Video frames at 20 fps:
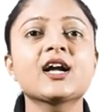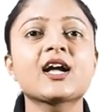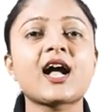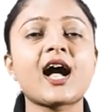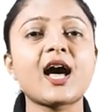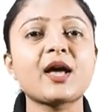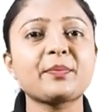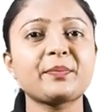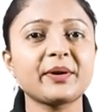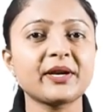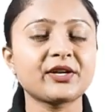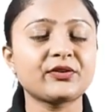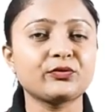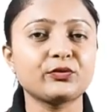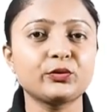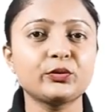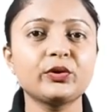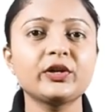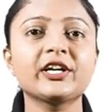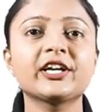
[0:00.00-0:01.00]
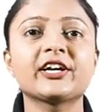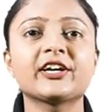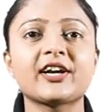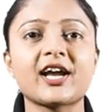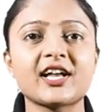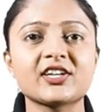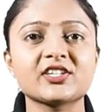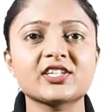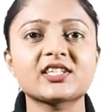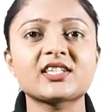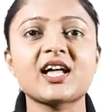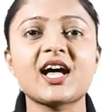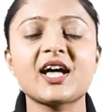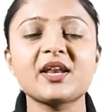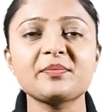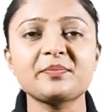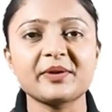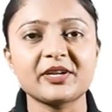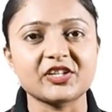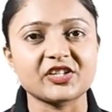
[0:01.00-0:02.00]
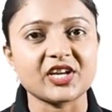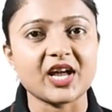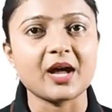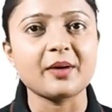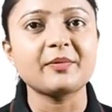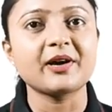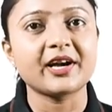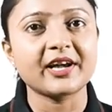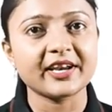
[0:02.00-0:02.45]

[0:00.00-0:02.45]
Carpet wool: Rajasthan, Punjab,